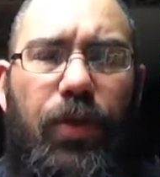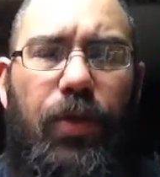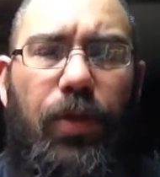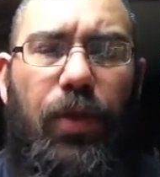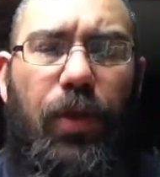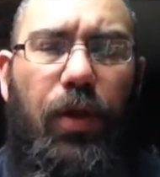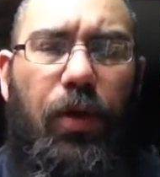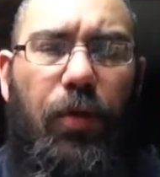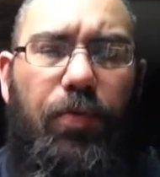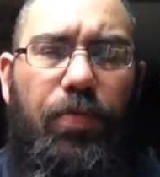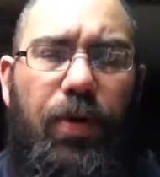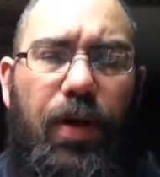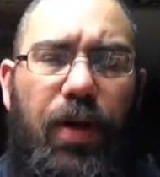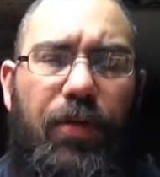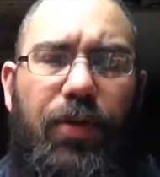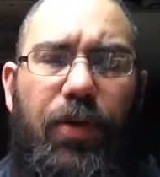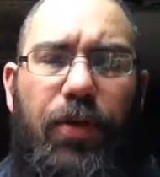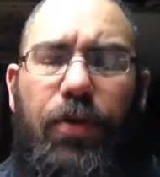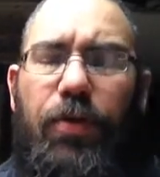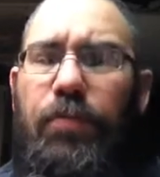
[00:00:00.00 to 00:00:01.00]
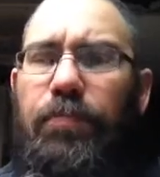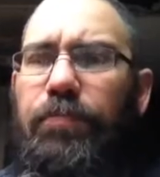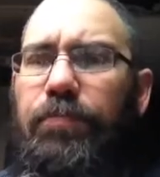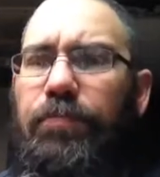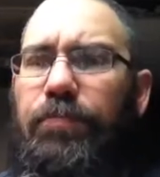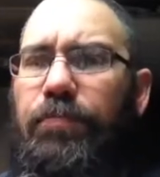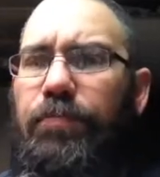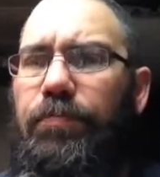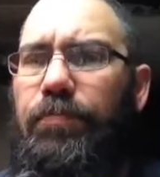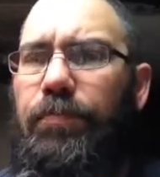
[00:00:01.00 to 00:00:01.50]
Little preview.
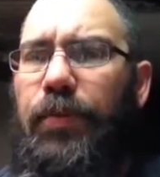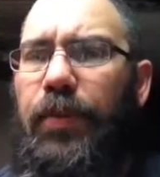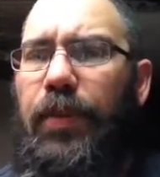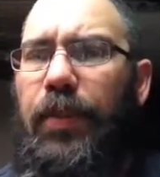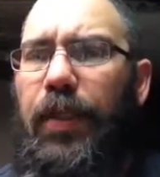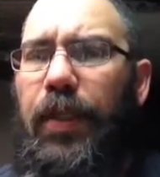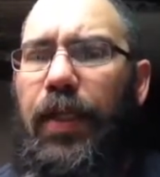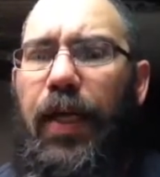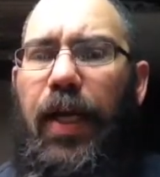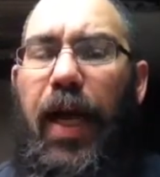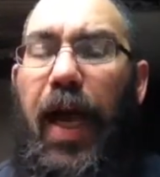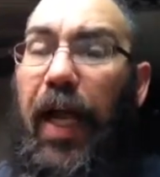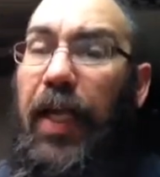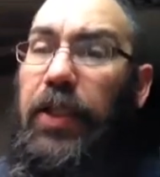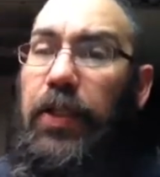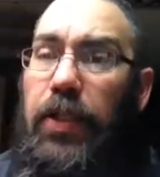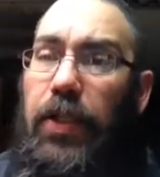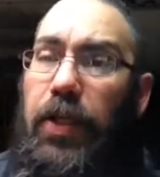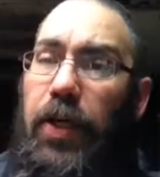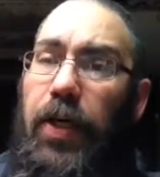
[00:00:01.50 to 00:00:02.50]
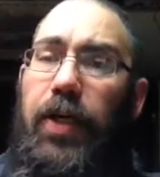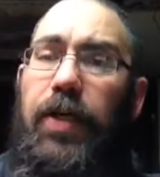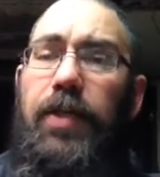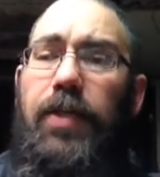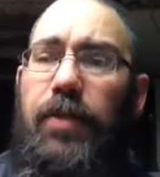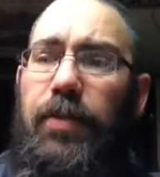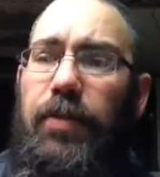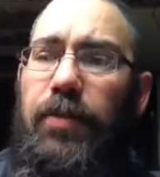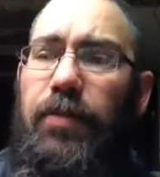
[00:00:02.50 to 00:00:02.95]
It's good.